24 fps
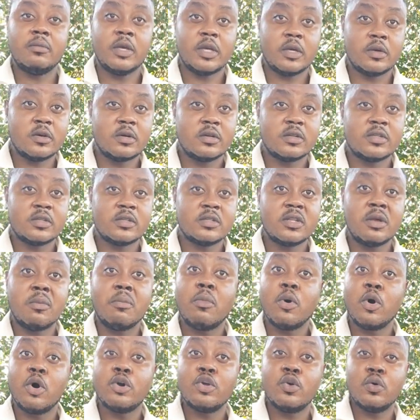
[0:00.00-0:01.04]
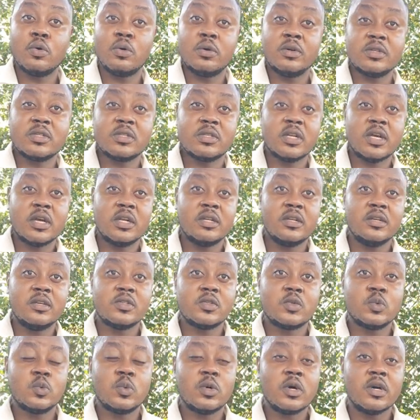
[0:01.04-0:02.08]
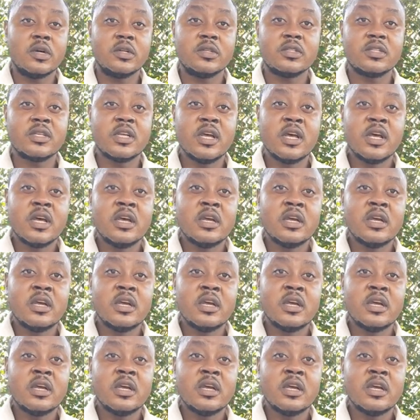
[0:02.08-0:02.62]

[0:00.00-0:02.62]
because the more you understand these words,